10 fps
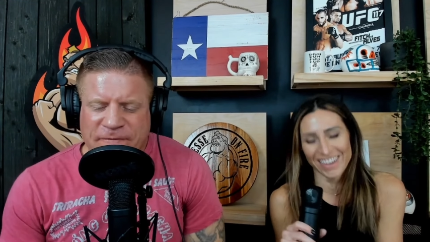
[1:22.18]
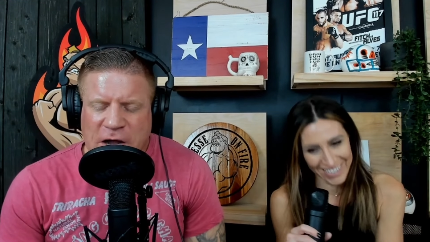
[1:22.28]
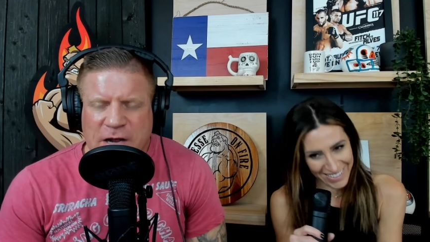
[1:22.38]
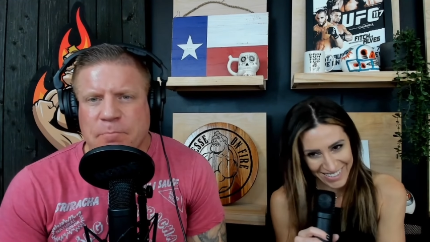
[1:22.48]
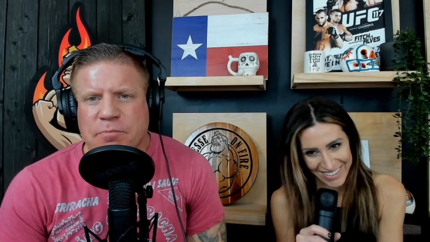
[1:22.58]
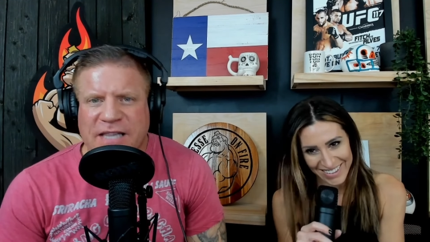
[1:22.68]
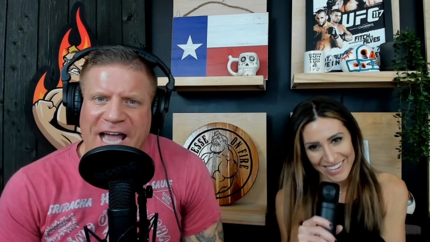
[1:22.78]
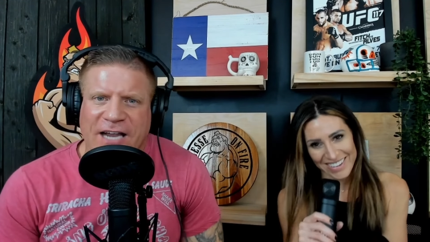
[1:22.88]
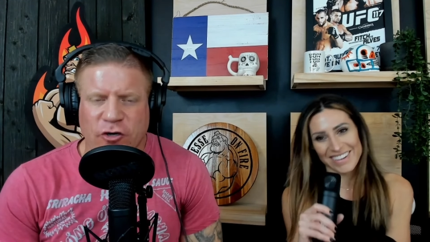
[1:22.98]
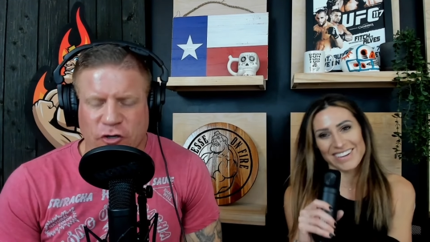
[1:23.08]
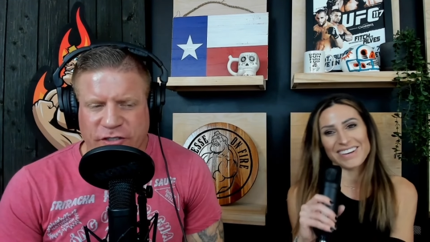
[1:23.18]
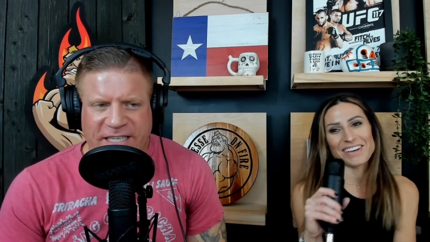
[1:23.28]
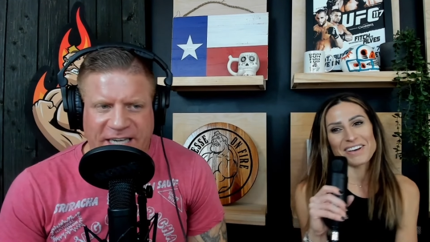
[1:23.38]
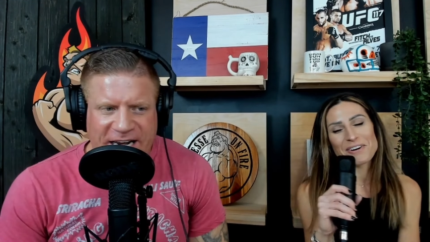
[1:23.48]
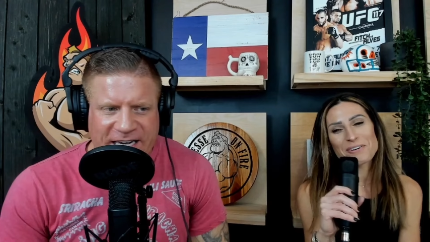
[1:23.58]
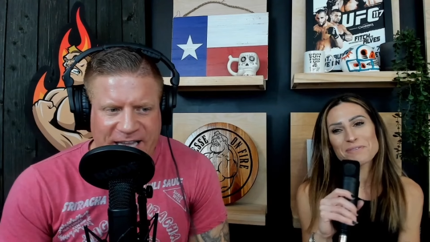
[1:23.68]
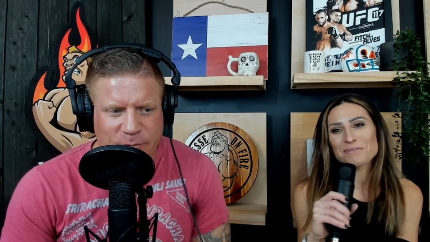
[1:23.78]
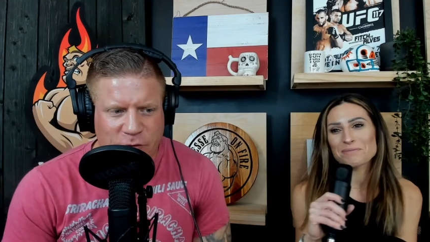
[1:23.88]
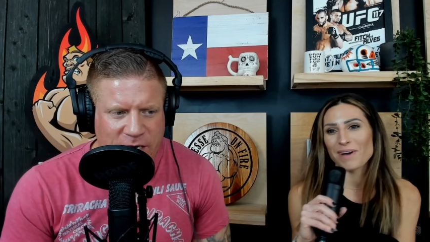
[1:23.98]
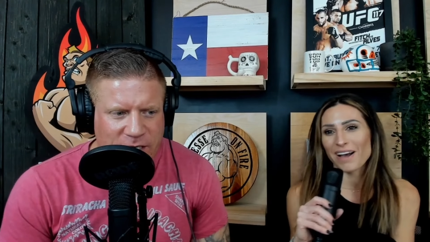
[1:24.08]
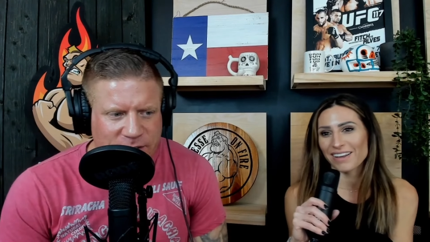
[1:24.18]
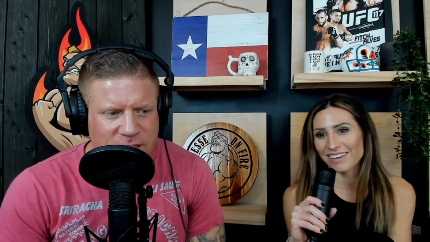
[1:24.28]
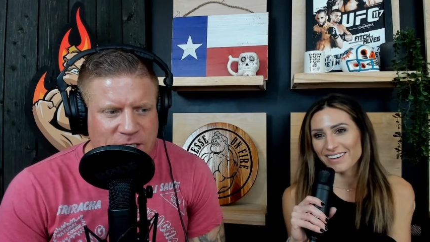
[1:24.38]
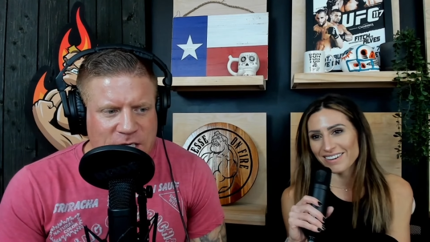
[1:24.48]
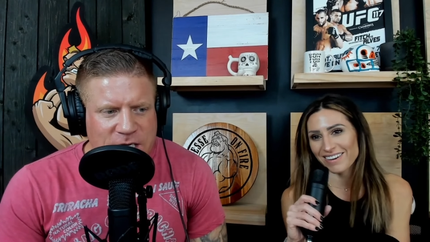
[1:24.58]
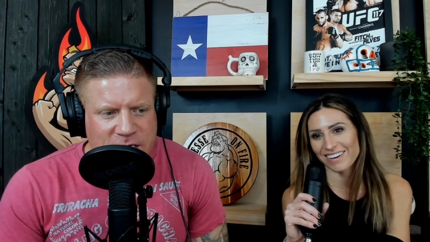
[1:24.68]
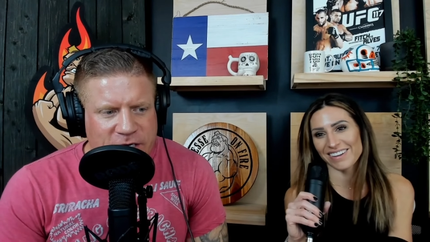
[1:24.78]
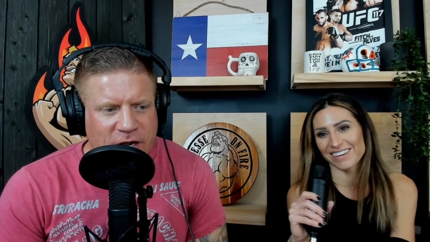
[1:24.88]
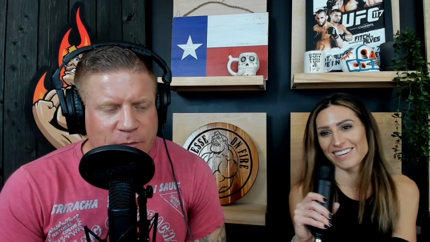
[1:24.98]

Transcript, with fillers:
Speaker 1: fuck a black girl tonight, oh Gabrielle. My God.